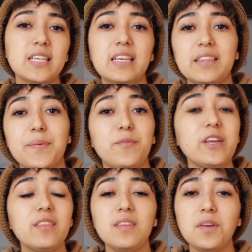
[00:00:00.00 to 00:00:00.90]
take them
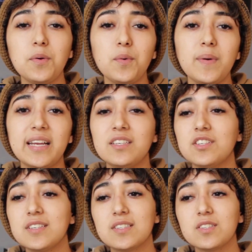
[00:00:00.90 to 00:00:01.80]
with you and
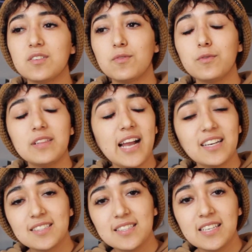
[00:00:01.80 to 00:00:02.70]
just
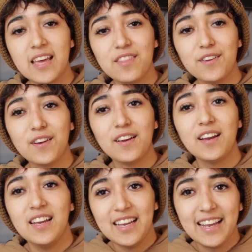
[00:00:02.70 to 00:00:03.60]
relax
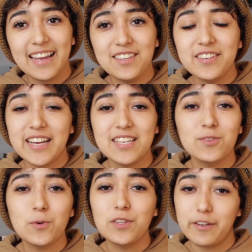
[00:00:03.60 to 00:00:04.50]
together, and you
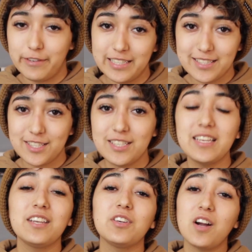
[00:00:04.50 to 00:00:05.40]
guys will love it,
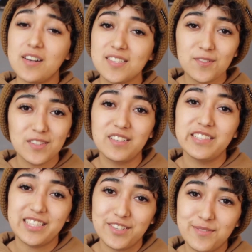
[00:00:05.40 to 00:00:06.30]
and your Aussie will love
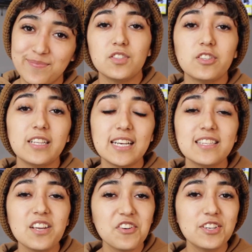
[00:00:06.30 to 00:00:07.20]
it too. So the last
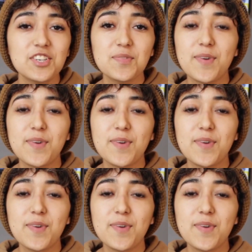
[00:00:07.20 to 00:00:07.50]
thing I want to talk